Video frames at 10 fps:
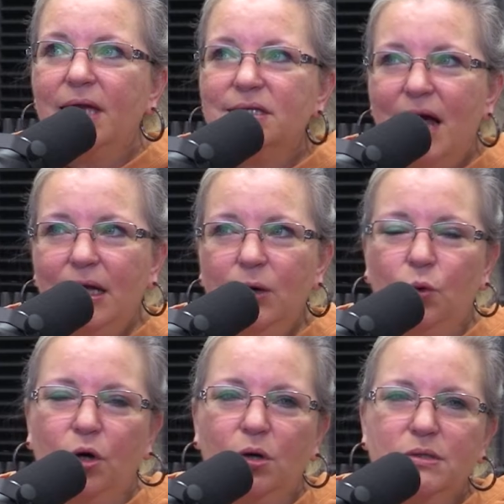Telling
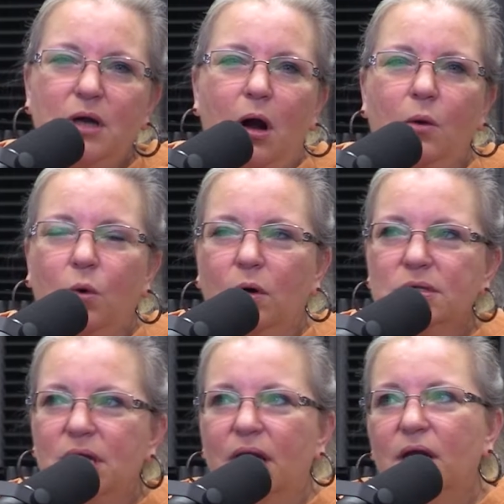words are
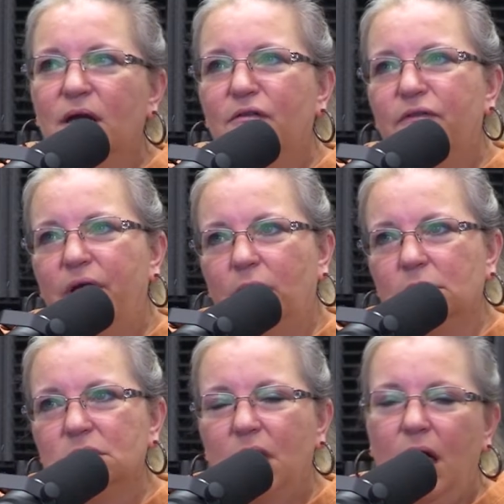words like
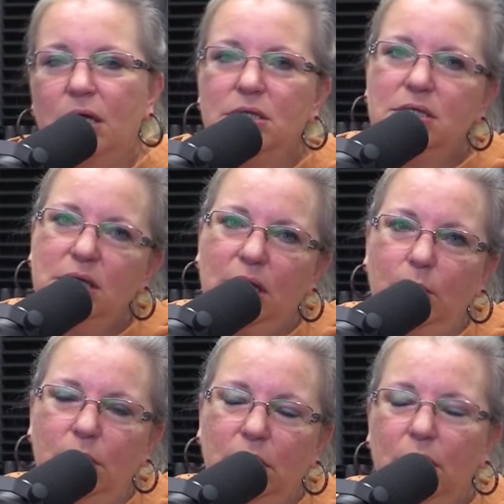felt and
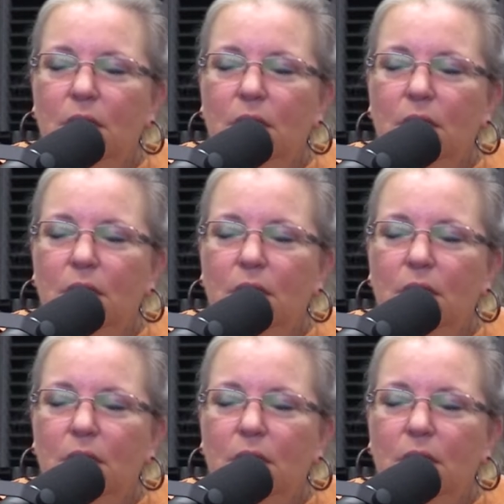seemed.